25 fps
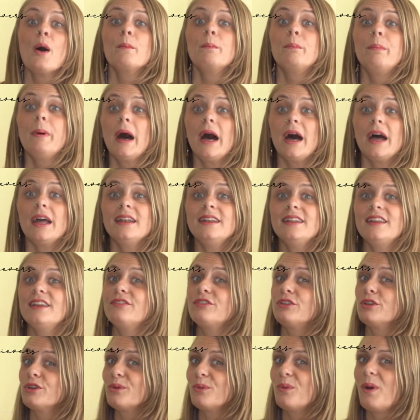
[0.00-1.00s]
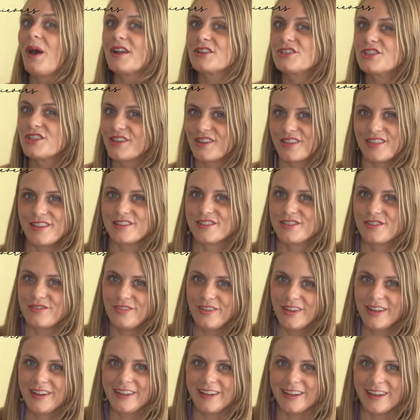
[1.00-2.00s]
But if you're watching this
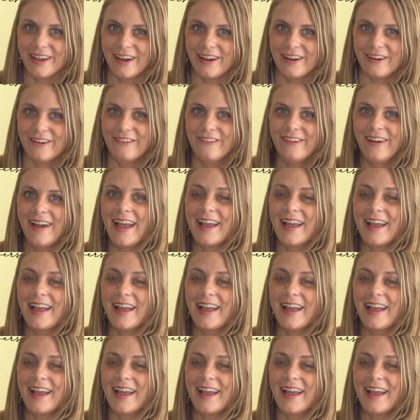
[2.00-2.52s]
video